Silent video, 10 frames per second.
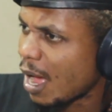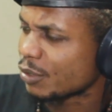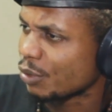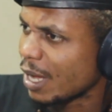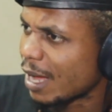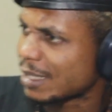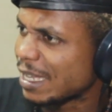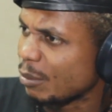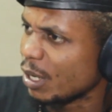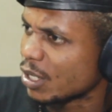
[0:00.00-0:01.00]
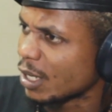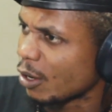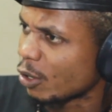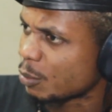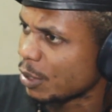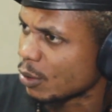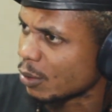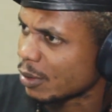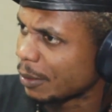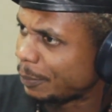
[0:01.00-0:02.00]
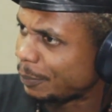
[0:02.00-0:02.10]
as regards imaging in hospitals?